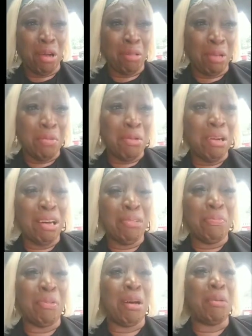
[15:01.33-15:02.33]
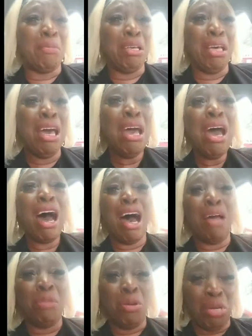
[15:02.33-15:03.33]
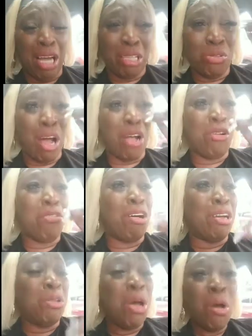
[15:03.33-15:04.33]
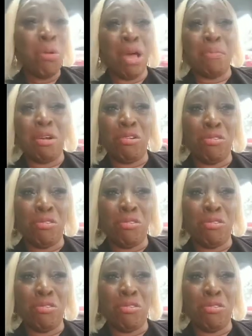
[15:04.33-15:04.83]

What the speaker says: up the board for me. And me couldn't do a run. When